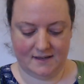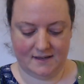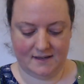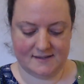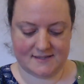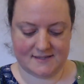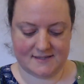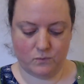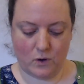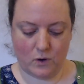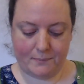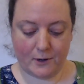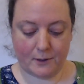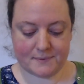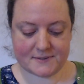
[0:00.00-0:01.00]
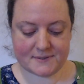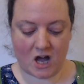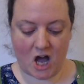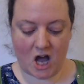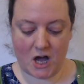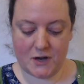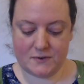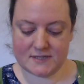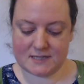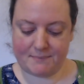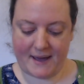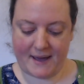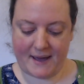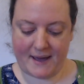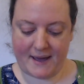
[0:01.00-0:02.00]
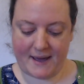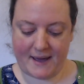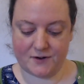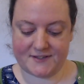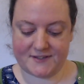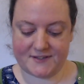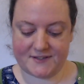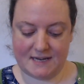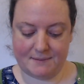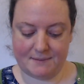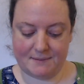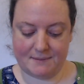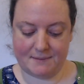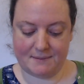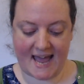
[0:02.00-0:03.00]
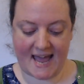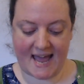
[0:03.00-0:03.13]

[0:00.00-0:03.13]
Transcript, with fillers: So what pop star owns a pair of Dorothy's slippers?